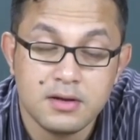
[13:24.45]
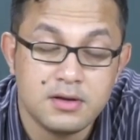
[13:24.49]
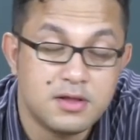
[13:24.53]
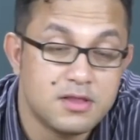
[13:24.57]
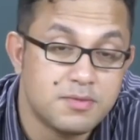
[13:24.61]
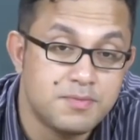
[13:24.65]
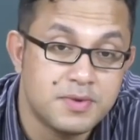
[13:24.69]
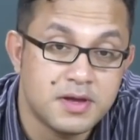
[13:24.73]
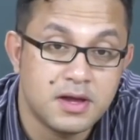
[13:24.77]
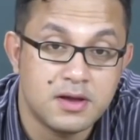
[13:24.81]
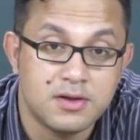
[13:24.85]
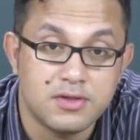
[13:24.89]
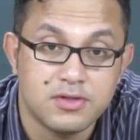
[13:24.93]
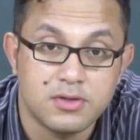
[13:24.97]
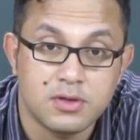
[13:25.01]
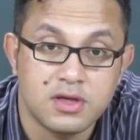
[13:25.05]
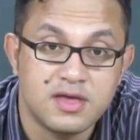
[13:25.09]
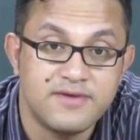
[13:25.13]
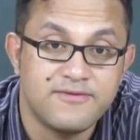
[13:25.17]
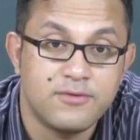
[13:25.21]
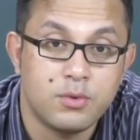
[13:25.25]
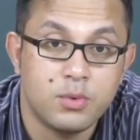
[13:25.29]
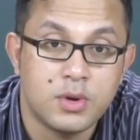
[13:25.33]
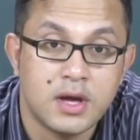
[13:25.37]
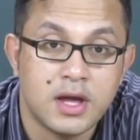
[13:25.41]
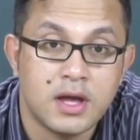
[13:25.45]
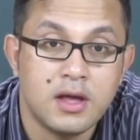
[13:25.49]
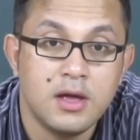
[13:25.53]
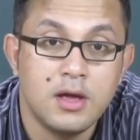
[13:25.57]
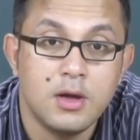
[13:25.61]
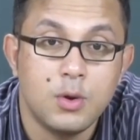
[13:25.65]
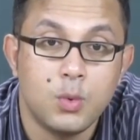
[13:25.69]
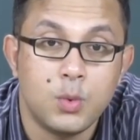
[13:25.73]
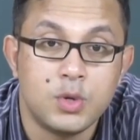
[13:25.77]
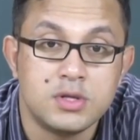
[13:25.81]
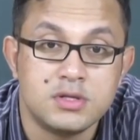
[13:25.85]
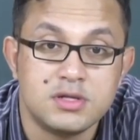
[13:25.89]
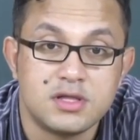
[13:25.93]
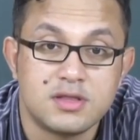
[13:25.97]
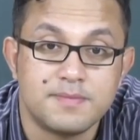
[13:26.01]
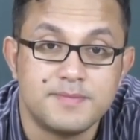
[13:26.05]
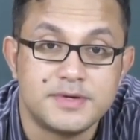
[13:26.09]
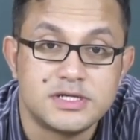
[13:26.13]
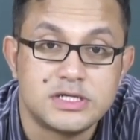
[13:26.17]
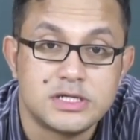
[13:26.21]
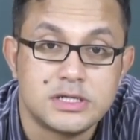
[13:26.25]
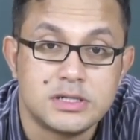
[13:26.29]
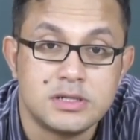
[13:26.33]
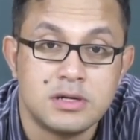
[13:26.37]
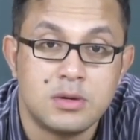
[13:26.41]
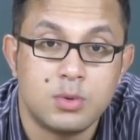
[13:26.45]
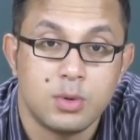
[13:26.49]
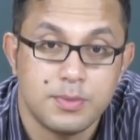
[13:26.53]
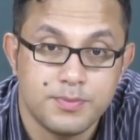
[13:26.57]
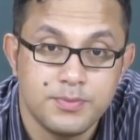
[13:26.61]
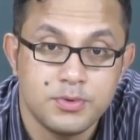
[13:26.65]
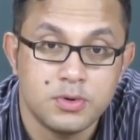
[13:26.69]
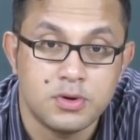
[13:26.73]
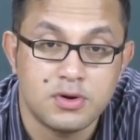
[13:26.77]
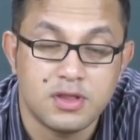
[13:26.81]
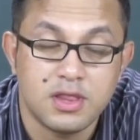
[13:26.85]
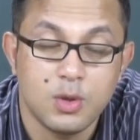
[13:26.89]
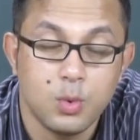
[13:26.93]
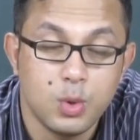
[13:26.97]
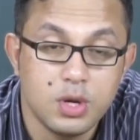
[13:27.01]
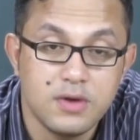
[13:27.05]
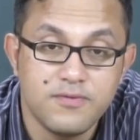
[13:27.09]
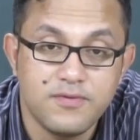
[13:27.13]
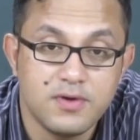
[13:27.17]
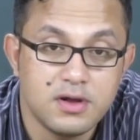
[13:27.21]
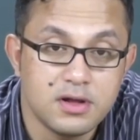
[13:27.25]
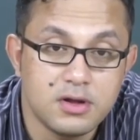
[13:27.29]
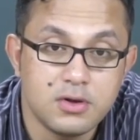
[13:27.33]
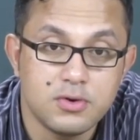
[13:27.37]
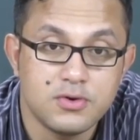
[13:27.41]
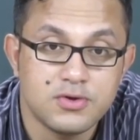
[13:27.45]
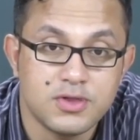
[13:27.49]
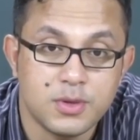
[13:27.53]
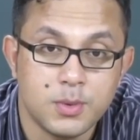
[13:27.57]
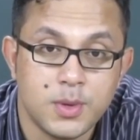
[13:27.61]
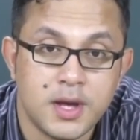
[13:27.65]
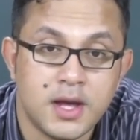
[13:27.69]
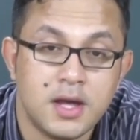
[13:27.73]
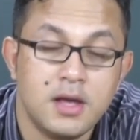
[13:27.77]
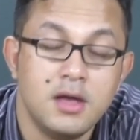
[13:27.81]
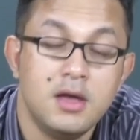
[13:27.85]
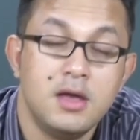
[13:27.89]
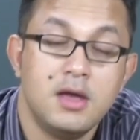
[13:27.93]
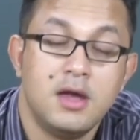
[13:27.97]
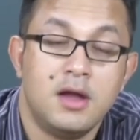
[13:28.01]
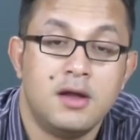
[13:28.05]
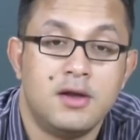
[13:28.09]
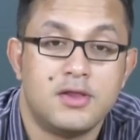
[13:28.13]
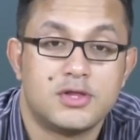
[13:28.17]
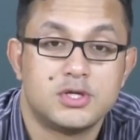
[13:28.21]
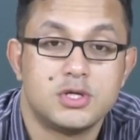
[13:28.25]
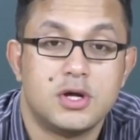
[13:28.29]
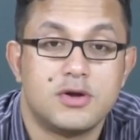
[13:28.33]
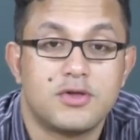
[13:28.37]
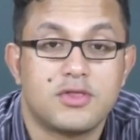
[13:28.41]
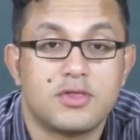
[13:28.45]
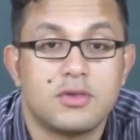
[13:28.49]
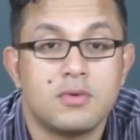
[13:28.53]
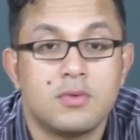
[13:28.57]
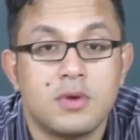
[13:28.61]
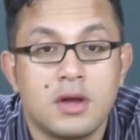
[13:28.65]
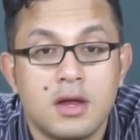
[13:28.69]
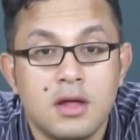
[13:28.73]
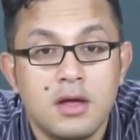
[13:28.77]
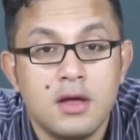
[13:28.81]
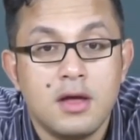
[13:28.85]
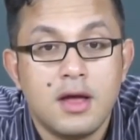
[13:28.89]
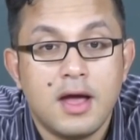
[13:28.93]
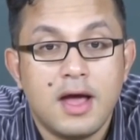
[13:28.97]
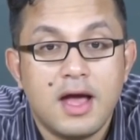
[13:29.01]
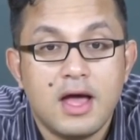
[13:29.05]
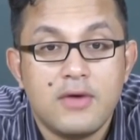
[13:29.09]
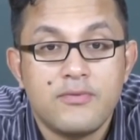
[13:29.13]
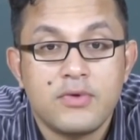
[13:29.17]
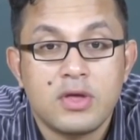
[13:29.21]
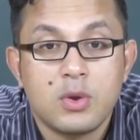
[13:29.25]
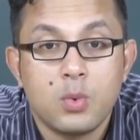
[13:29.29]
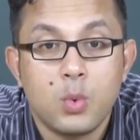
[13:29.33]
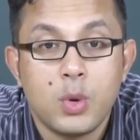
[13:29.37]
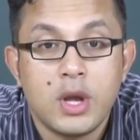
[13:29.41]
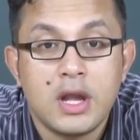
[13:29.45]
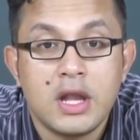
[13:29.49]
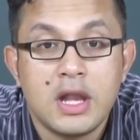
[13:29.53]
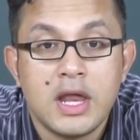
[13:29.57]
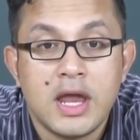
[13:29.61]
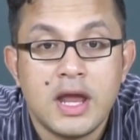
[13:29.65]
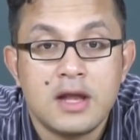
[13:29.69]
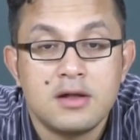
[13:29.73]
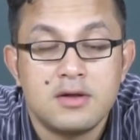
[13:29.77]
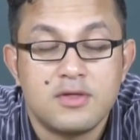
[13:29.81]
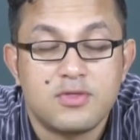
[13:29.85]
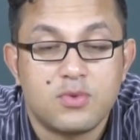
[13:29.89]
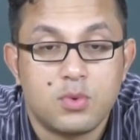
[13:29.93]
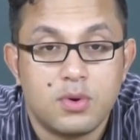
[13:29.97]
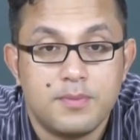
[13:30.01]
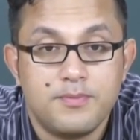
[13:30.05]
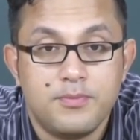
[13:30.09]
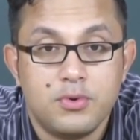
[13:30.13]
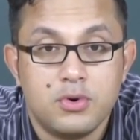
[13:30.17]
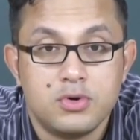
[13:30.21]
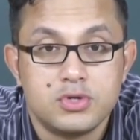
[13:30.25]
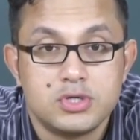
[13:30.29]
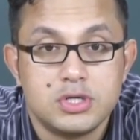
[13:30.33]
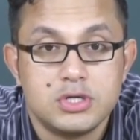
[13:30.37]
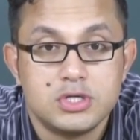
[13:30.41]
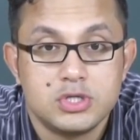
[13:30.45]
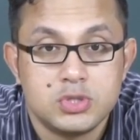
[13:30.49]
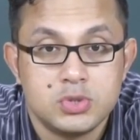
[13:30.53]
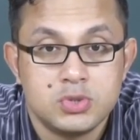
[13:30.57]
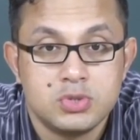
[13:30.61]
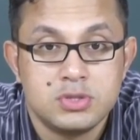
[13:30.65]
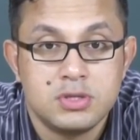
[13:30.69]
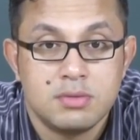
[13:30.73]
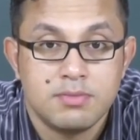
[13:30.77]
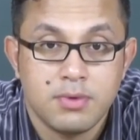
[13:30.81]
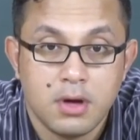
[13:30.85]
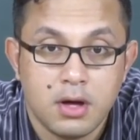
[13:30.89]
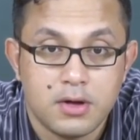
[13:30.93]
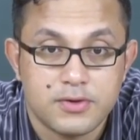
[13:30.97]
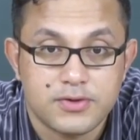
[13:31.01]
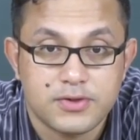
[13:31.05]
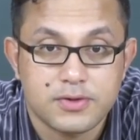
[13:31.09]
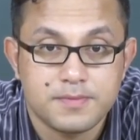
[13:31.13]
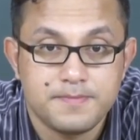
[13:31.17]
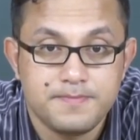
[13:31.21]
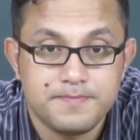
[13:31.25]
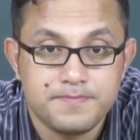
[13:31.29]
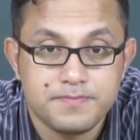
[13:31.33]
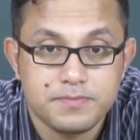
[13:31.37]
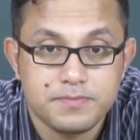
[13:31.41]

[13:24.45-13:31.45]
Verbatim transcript: And this begins to give away with this particular report. So what you feel goes away in the short story, having relayed this report to the boss.